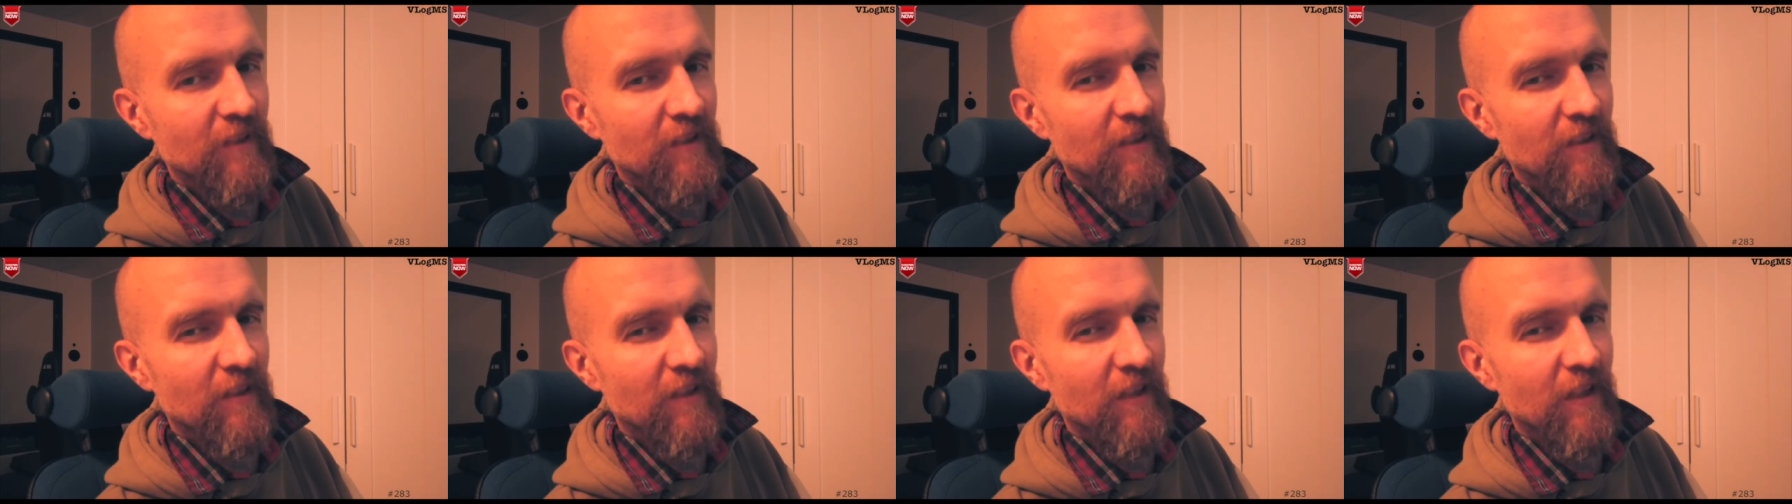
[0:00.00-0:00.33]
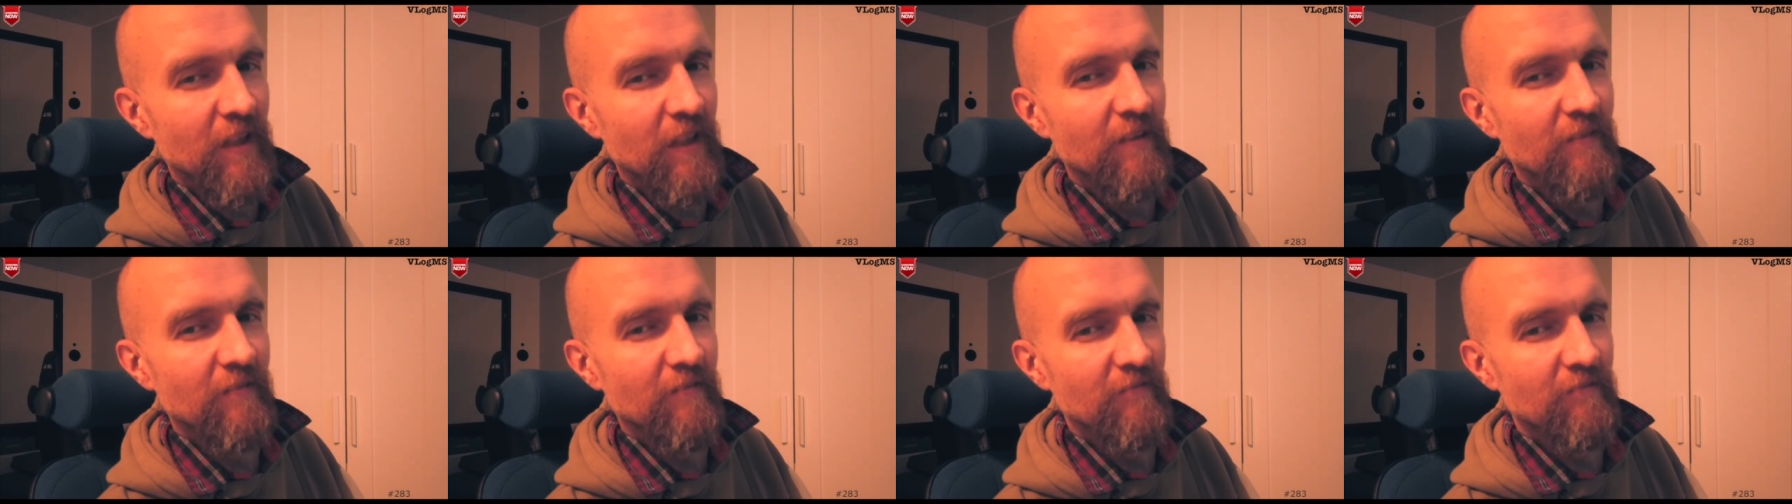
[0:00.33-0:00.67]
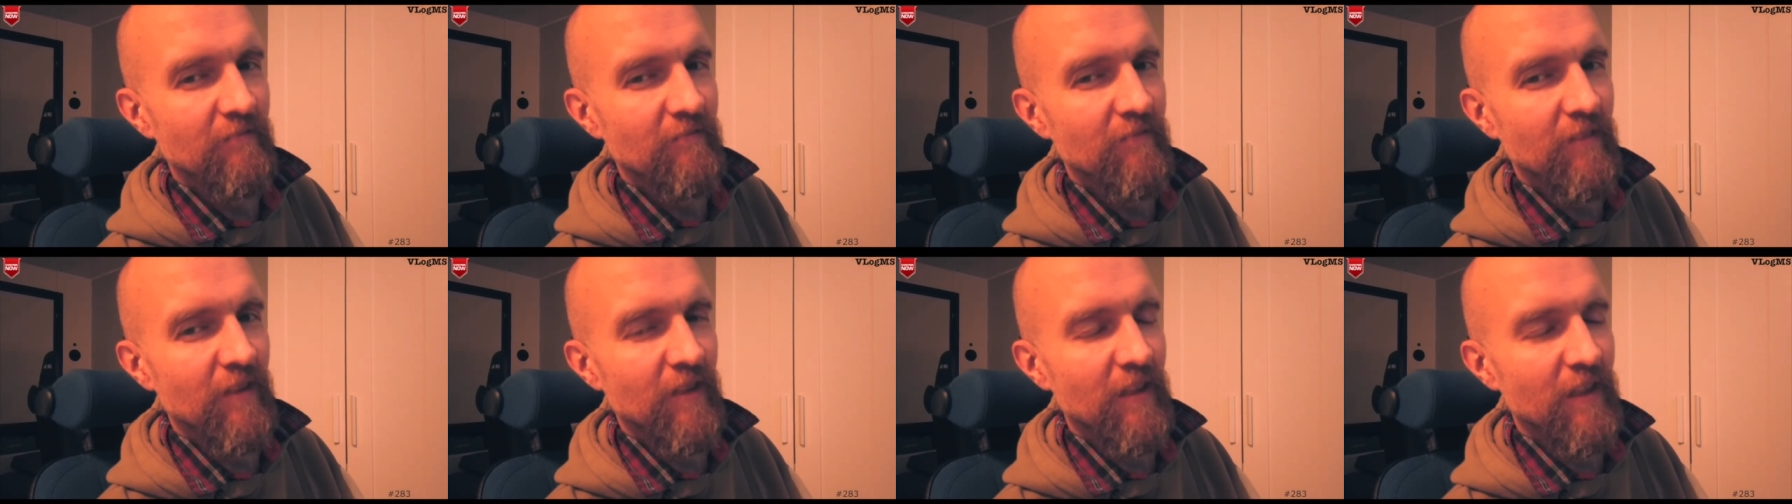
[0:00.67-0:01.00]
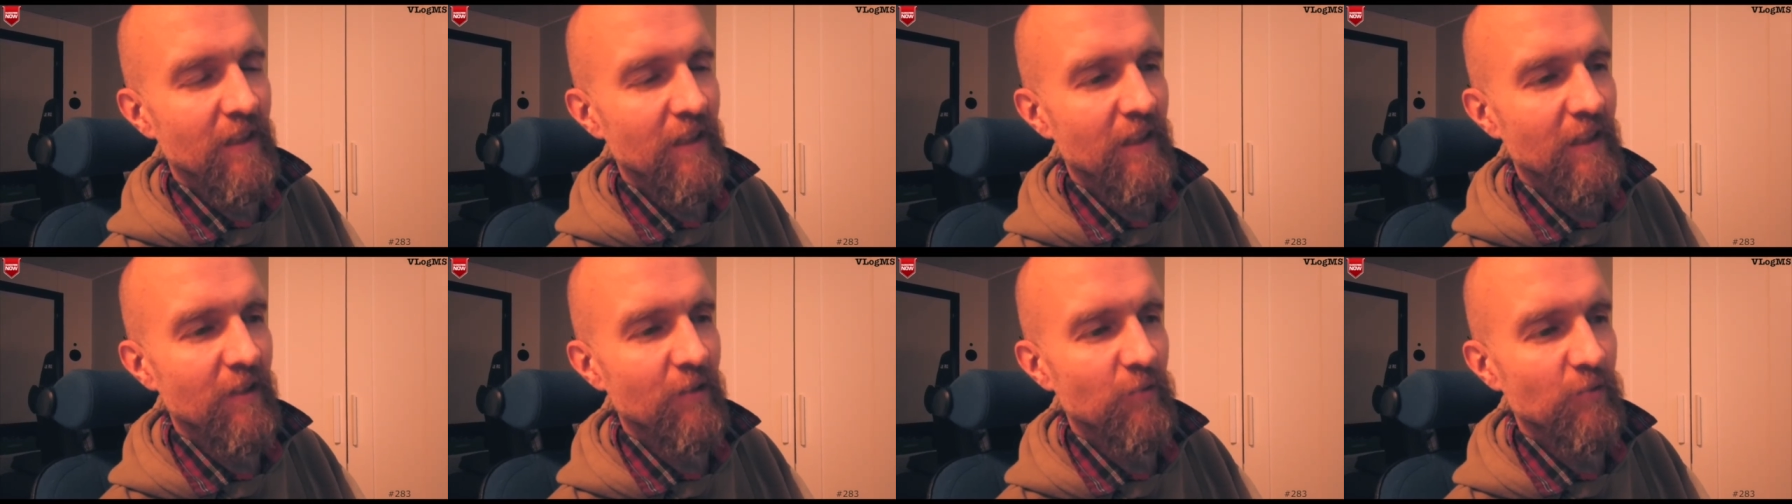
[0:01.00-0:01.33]
I think it, I
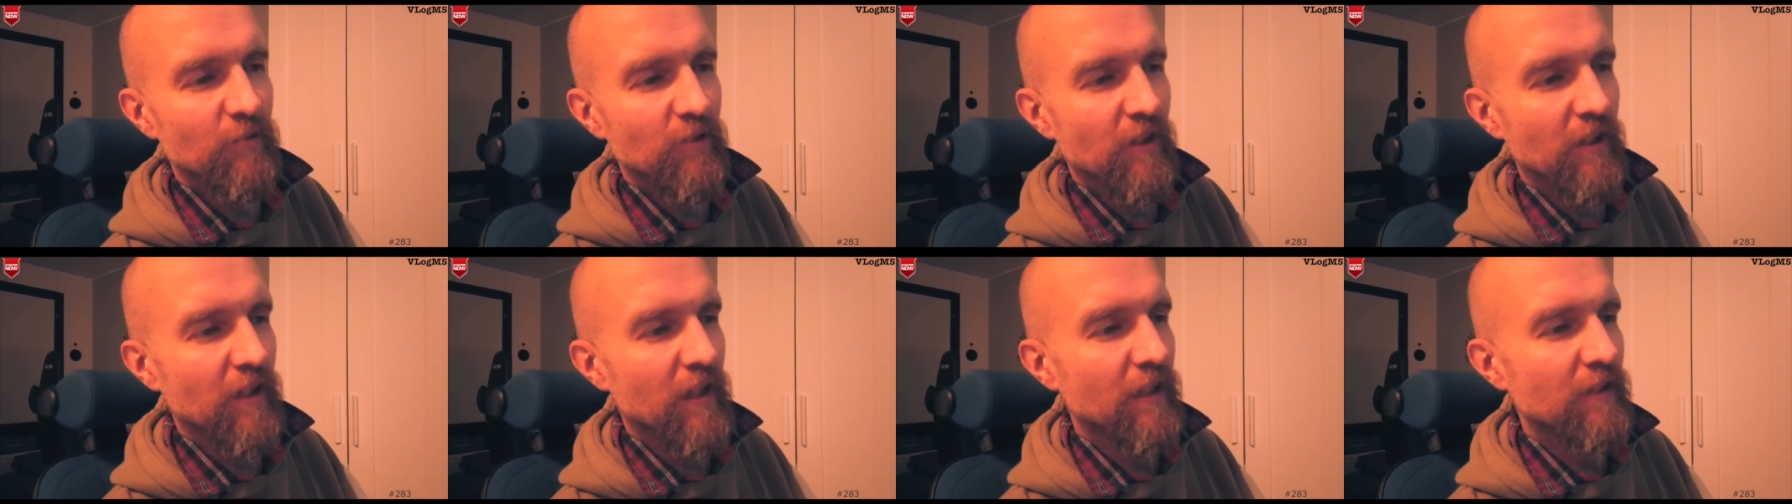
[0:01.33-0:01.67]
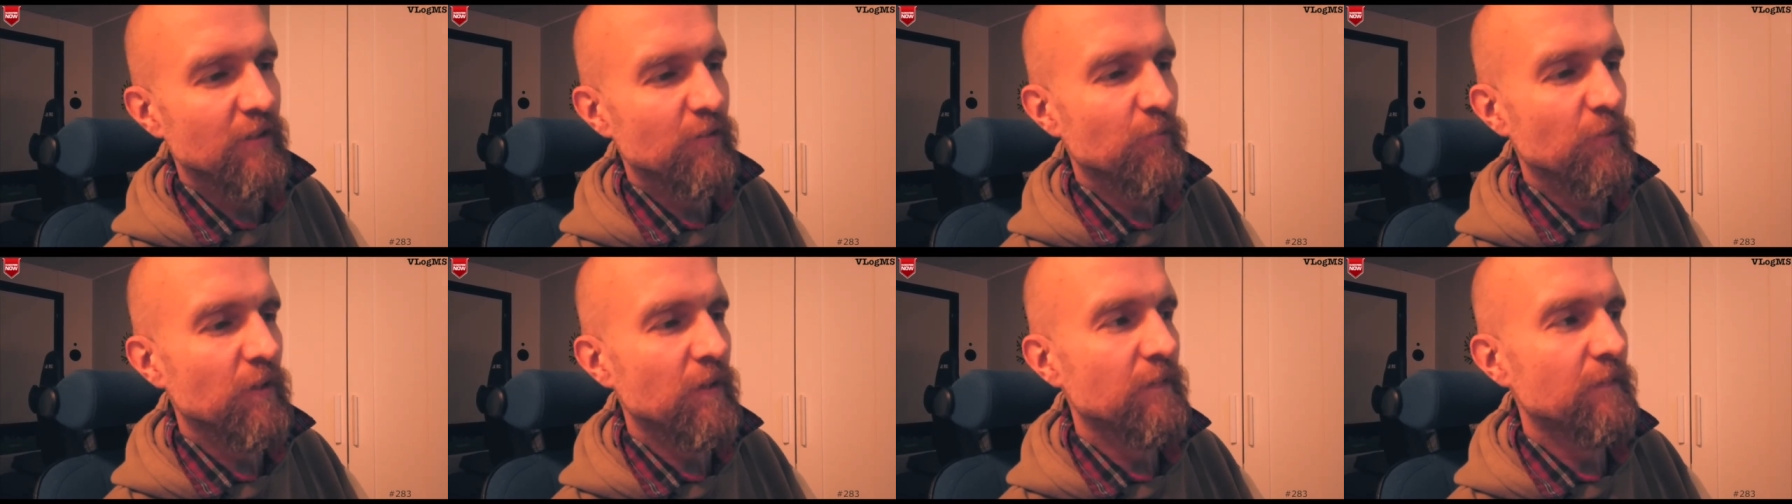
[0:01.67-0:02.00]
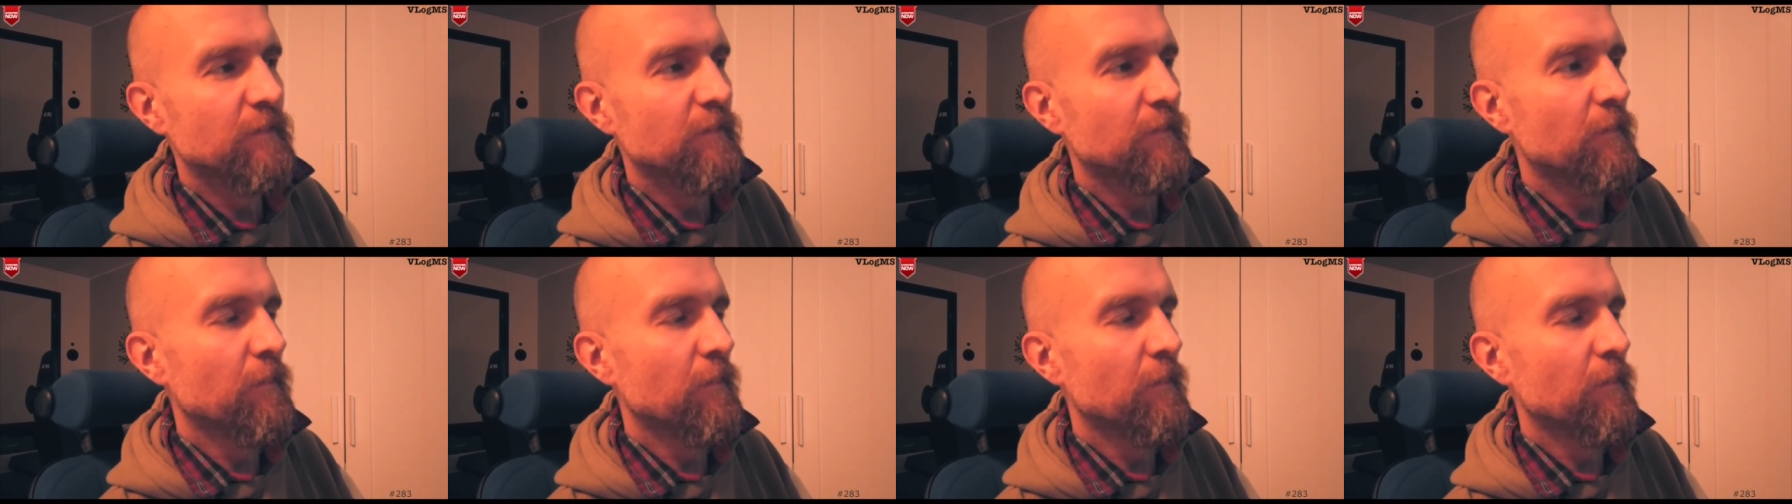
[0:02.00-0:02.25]
think it was a nice one.